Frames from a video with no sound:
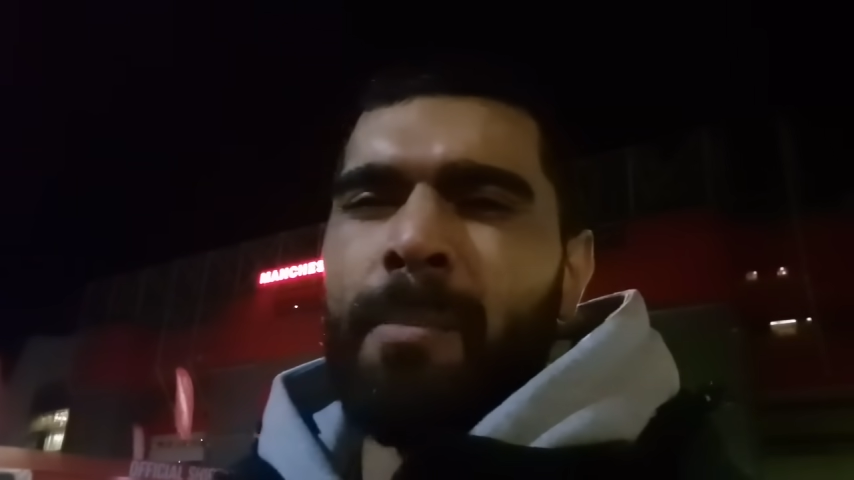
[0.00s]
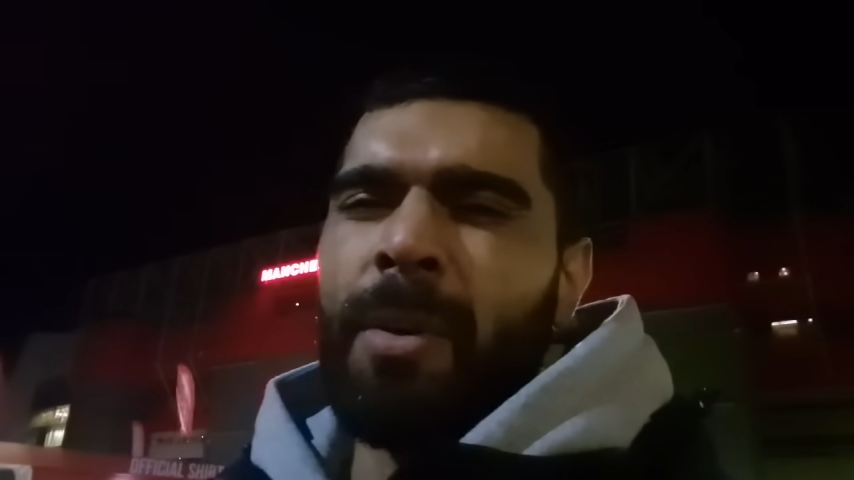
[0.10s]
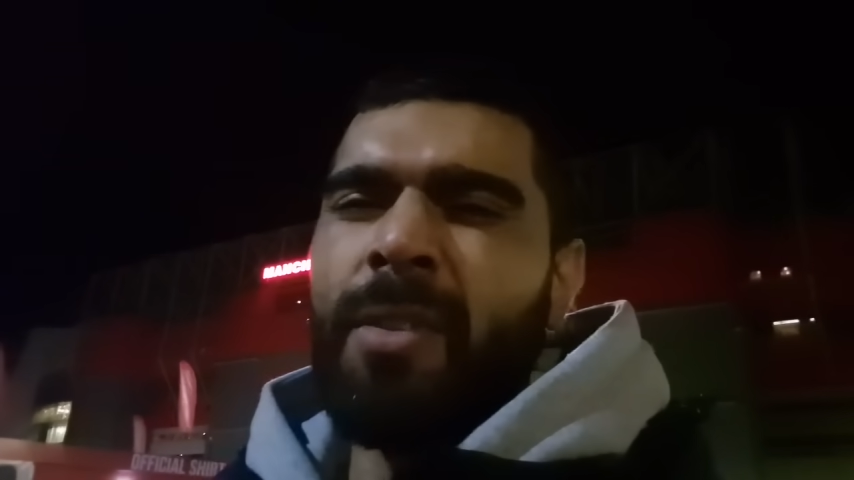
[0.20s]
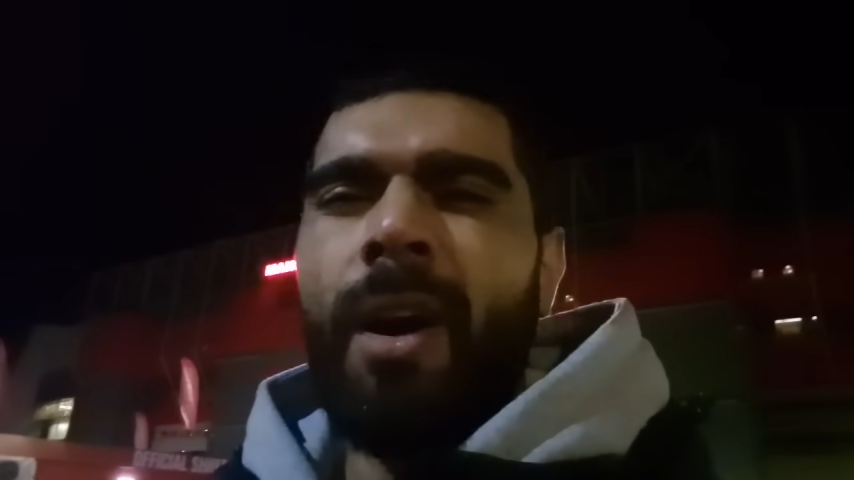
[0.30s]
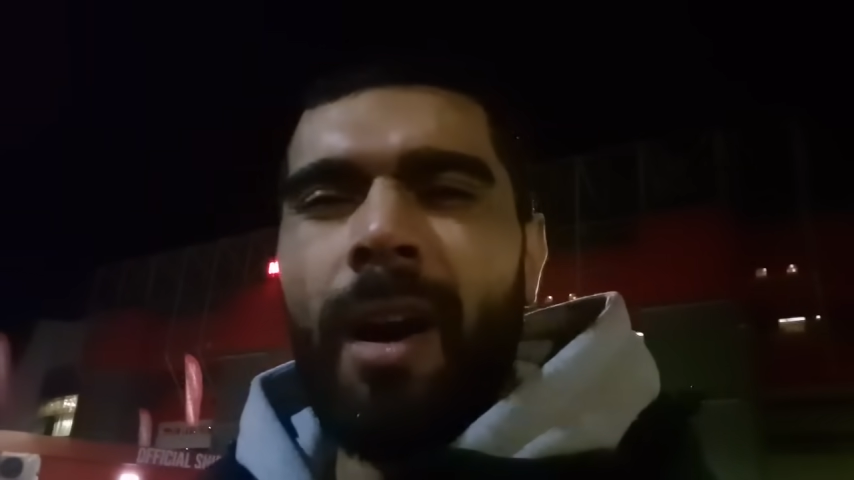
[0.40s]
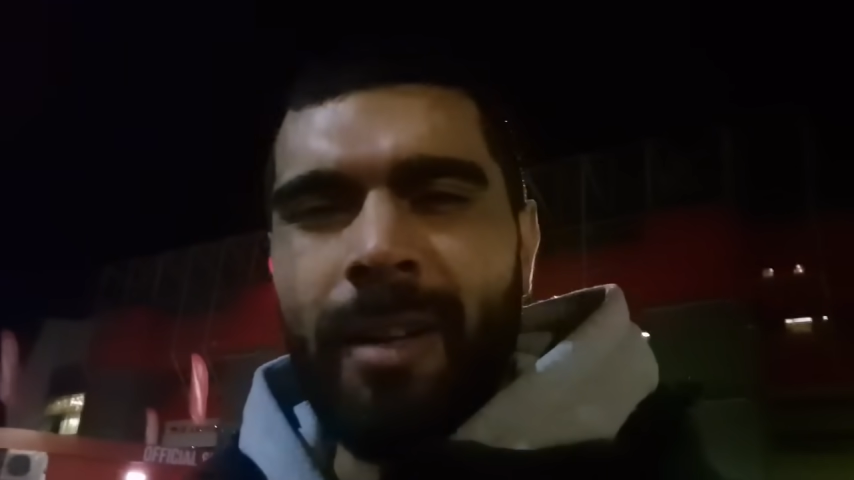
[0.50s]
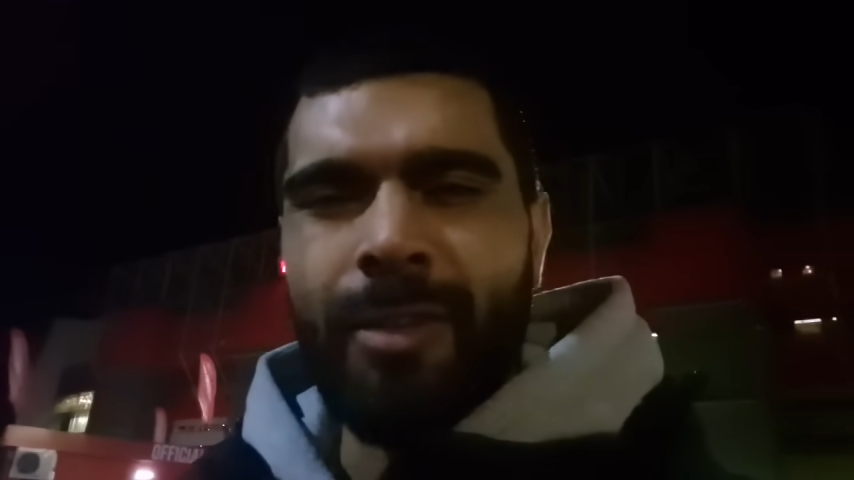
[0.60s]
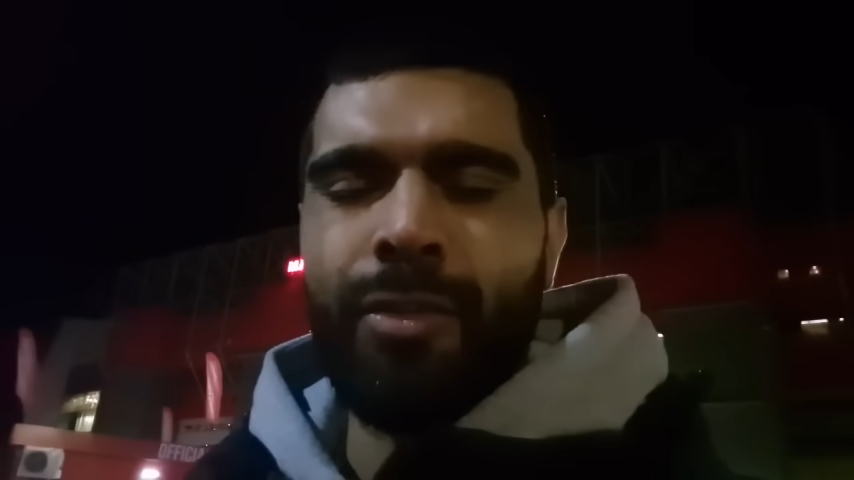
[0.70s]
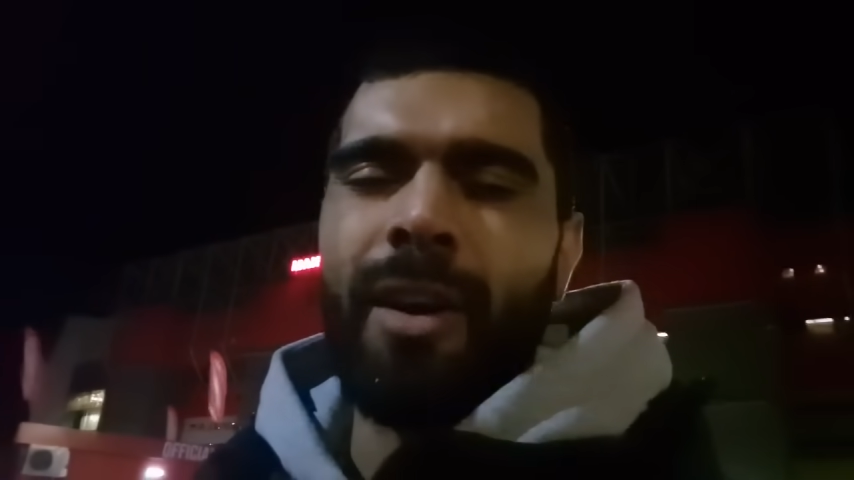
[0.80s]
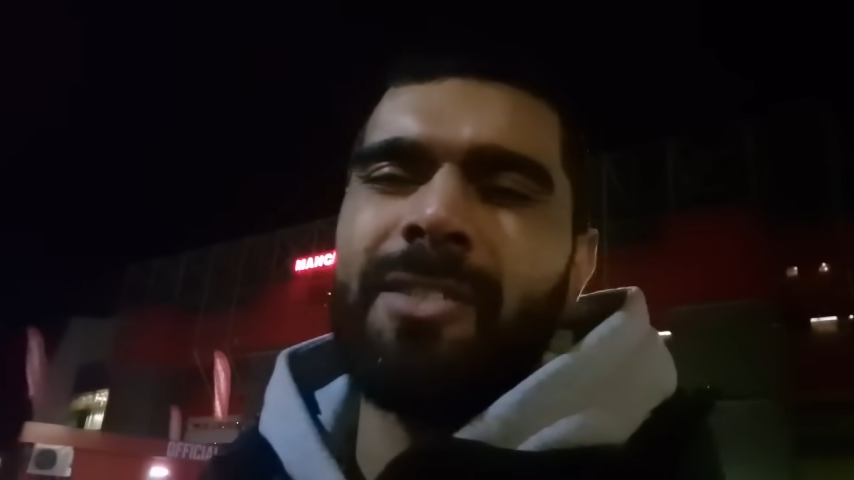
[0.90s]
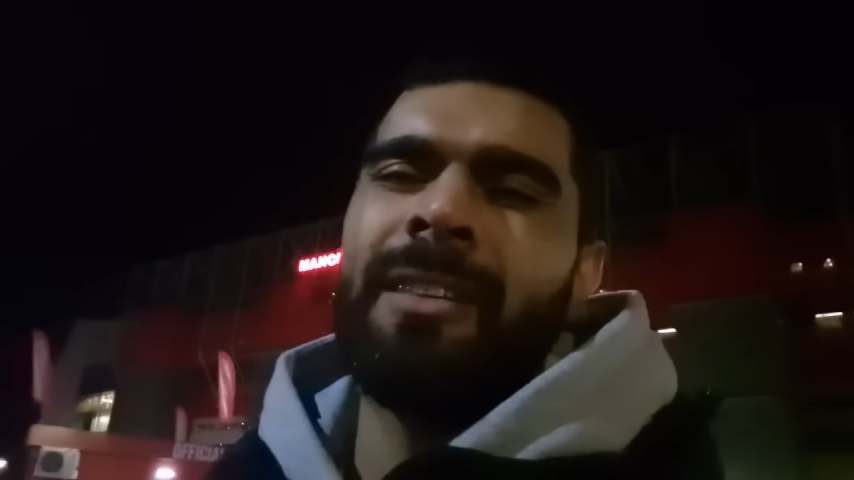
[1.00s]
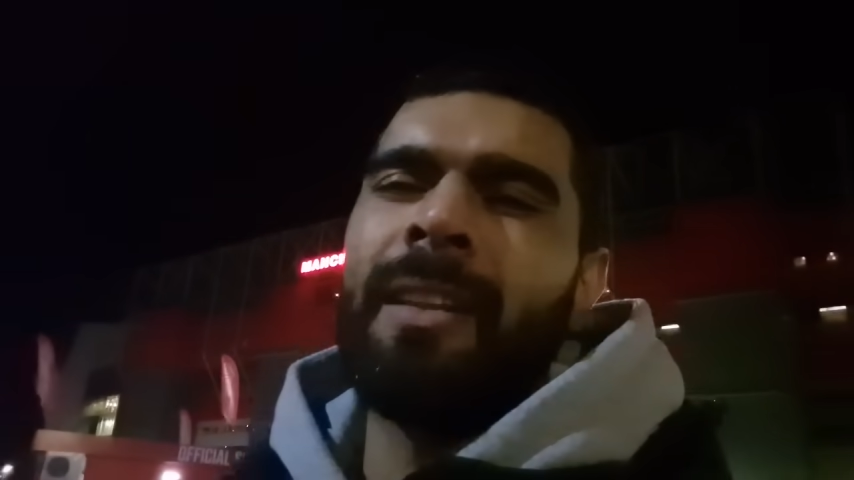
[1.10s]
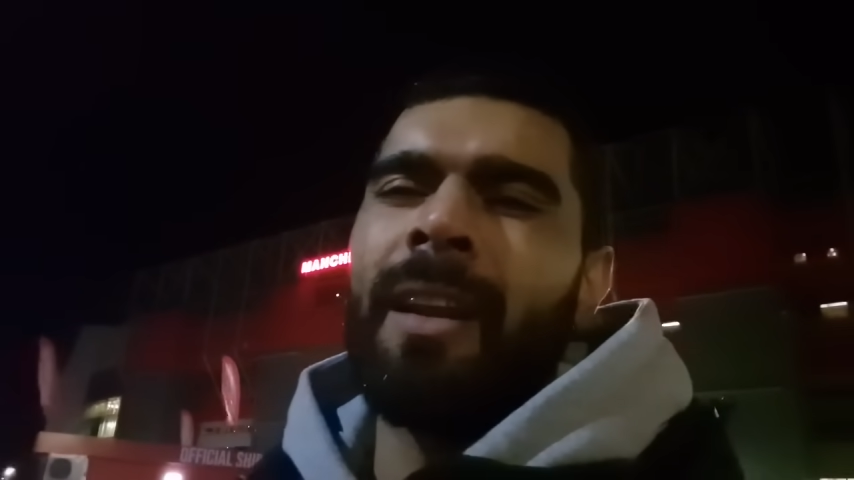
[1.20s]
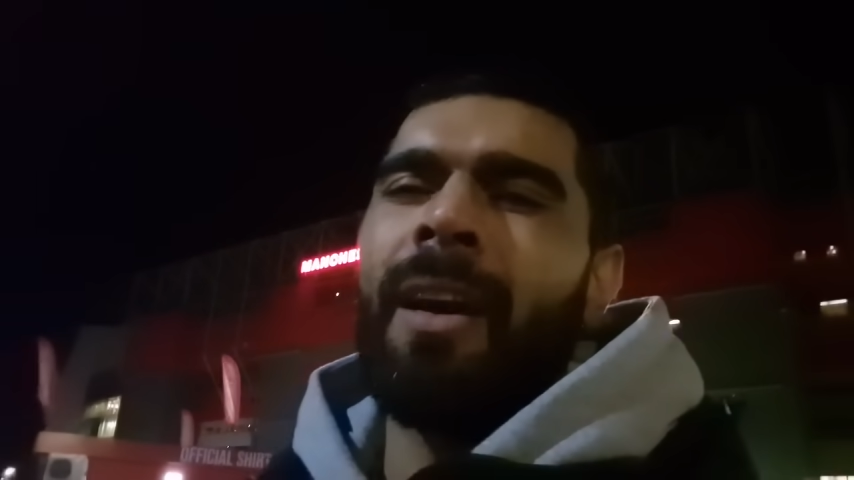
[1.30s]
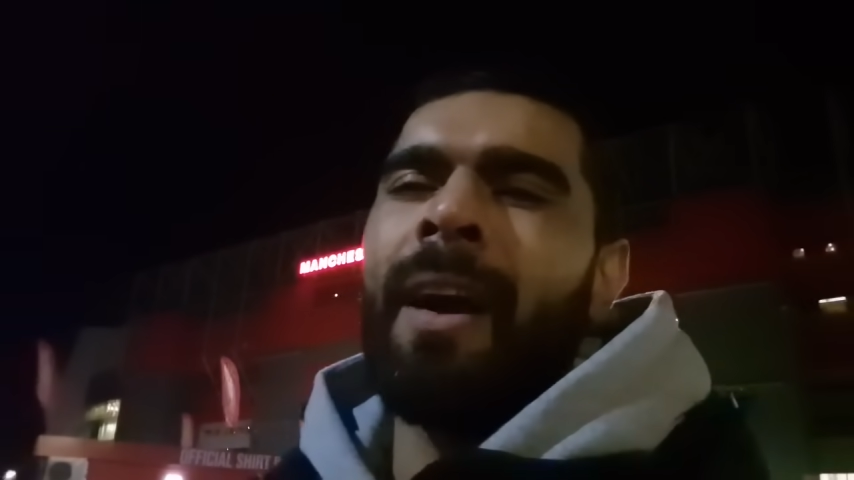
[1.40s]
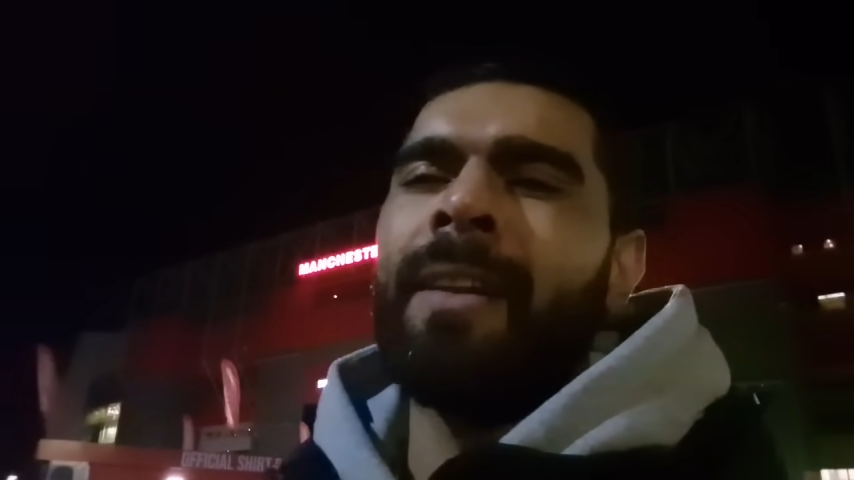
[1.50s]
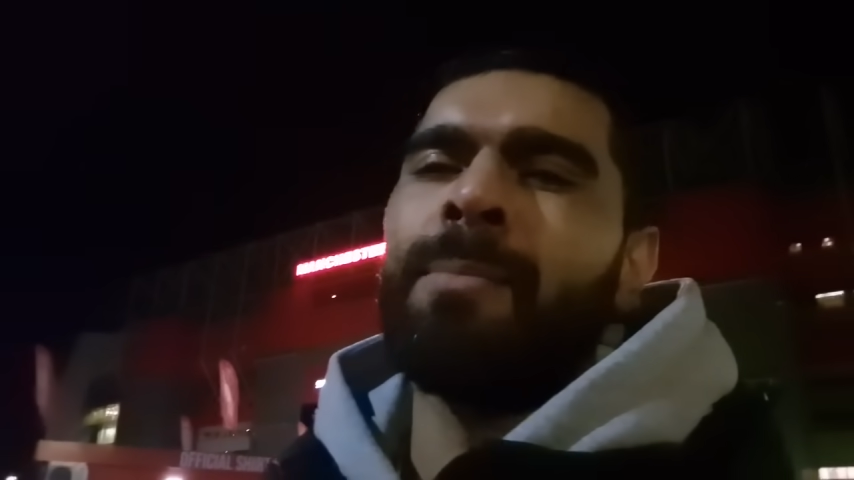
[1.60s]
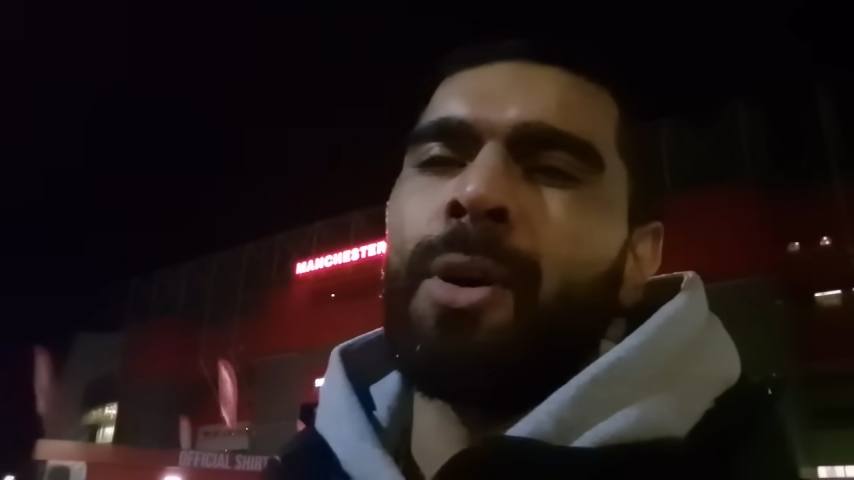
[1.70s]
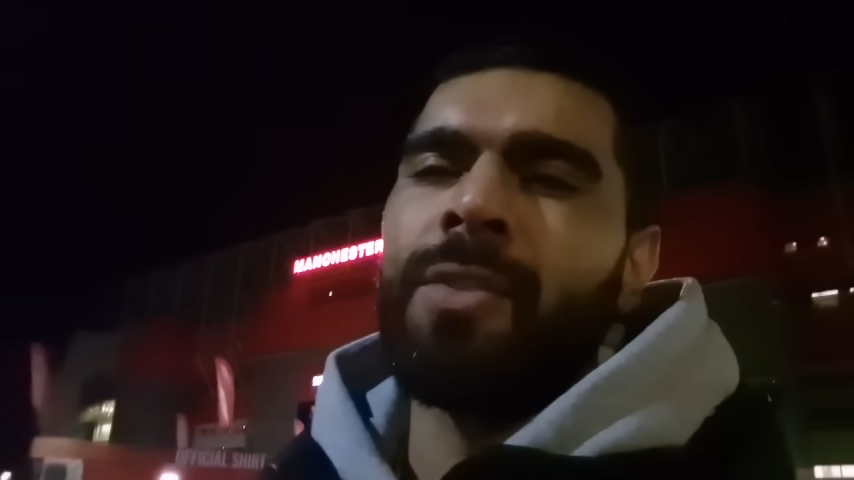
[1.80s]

but not crossing the line